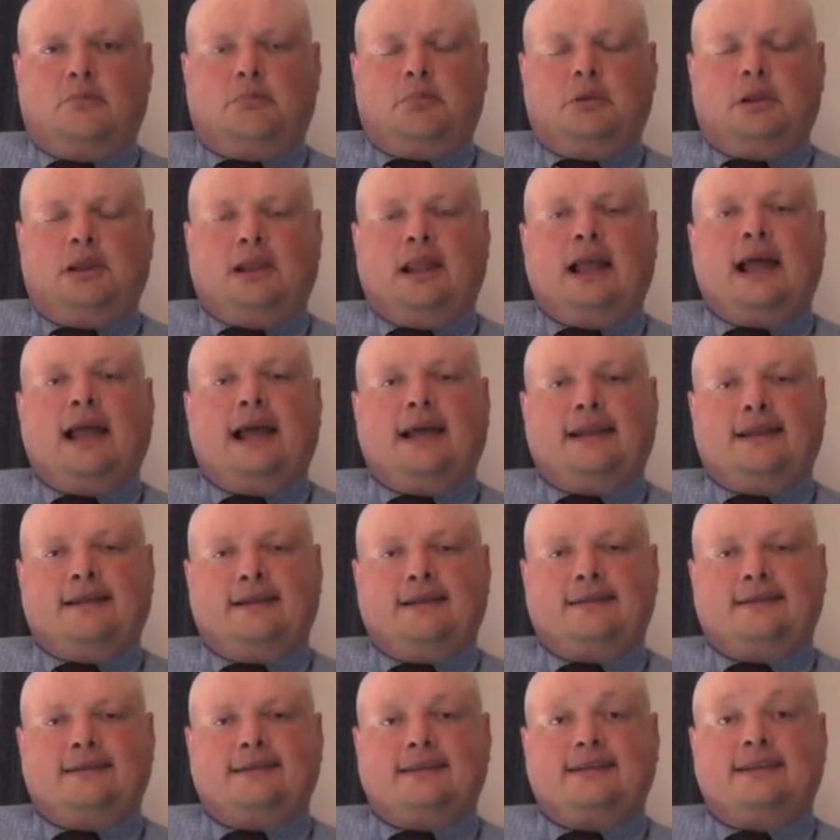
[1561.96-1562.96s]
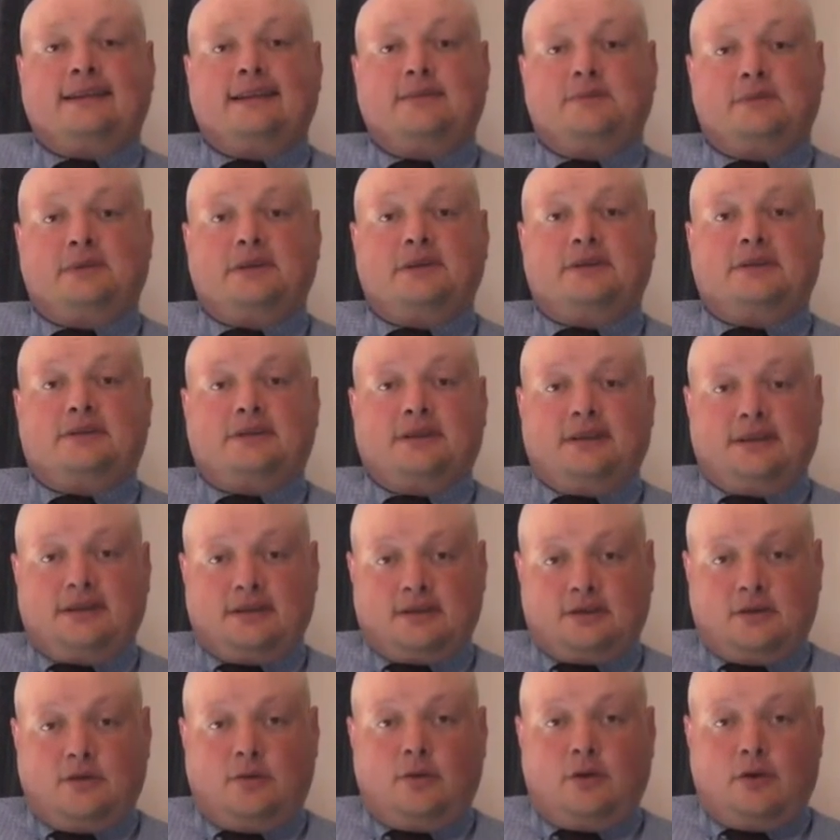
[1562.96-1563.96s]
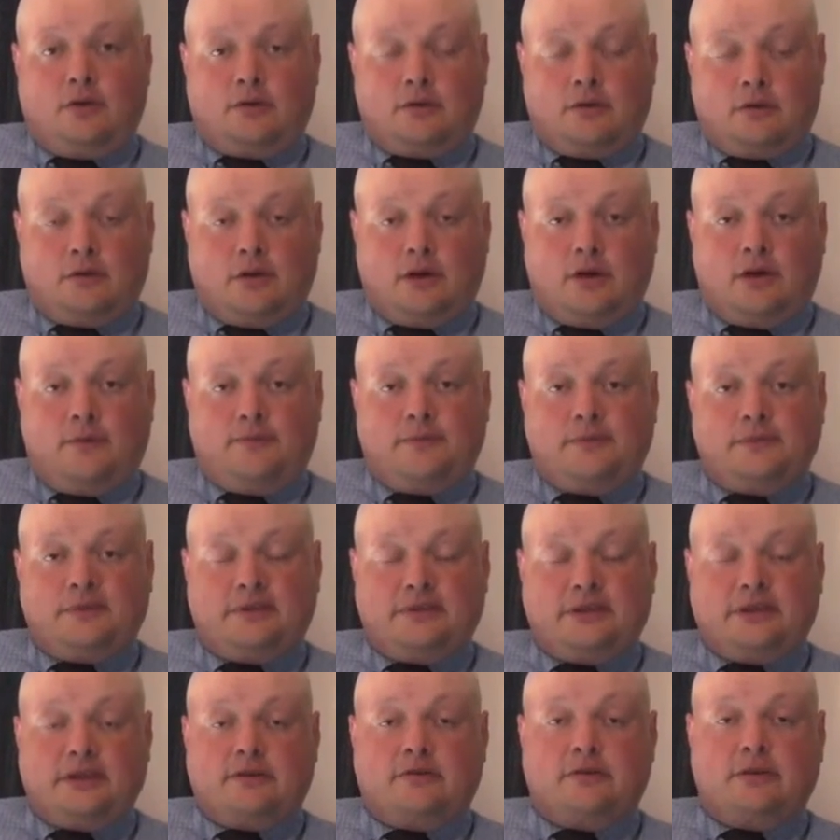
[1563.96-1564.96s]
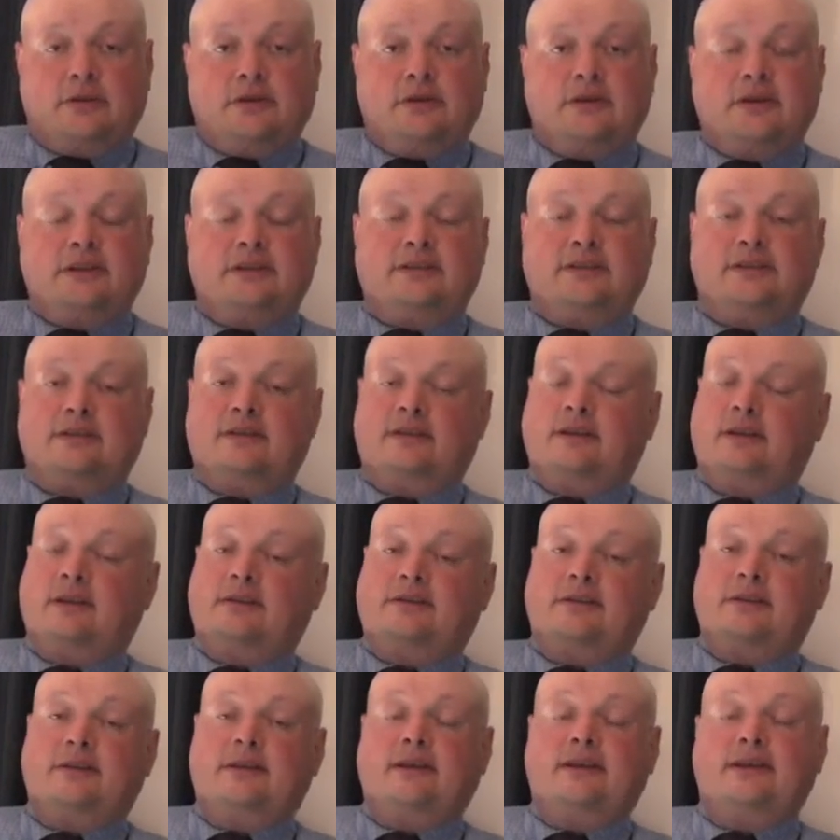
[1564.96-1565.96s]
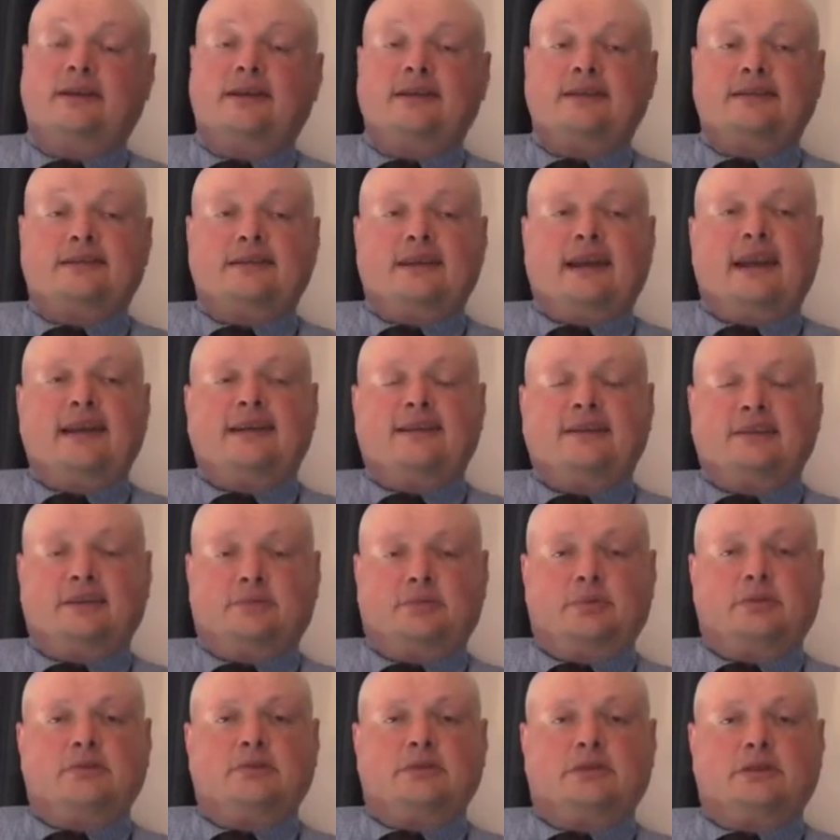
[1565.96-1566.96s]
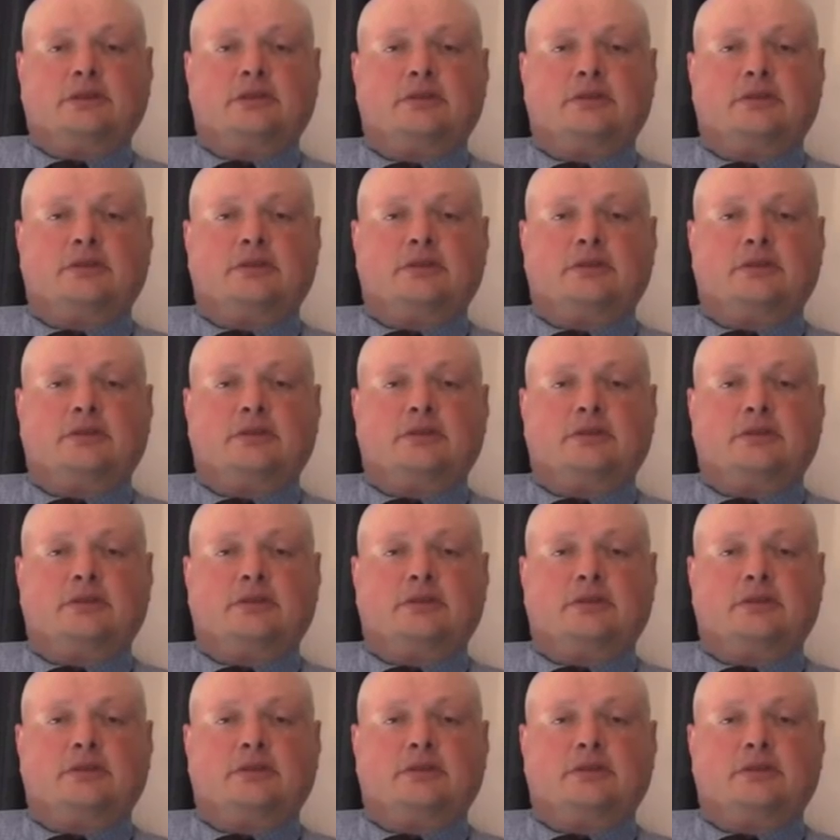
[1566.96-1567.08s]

plan to keep these things secret. It is a conspiracy.